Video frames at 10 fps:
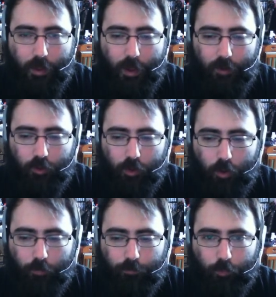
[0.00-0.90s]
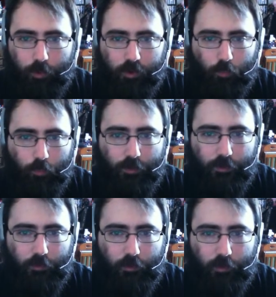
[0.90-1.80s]
And you can go through and you'll
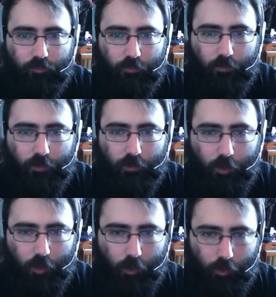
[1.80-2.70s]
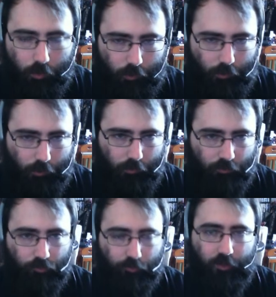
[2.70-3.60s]
read each of the uh,
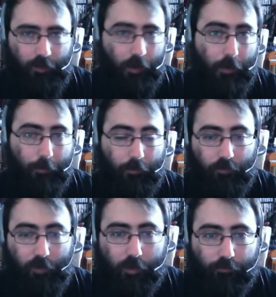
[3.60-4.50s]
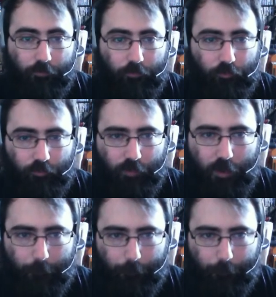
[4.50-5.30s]
issues that come up in the alpha version of the game.